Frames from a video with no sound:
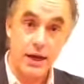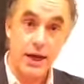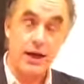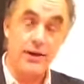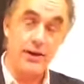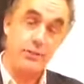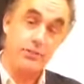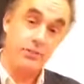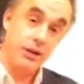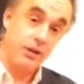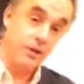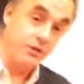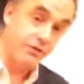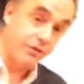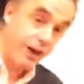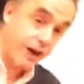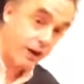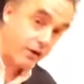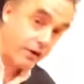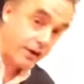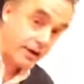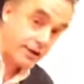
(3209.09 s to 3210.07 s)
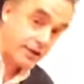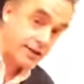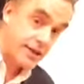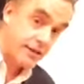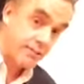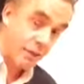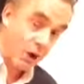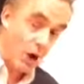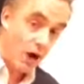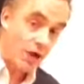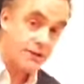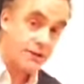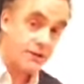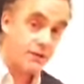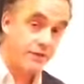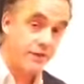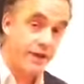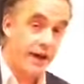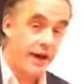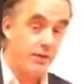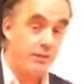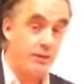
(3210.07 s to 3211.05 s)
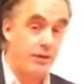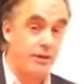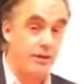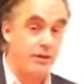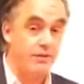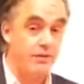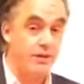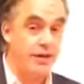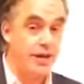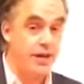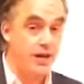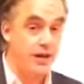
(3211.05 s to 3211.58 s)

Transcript: and the blue fairy is the positive element of the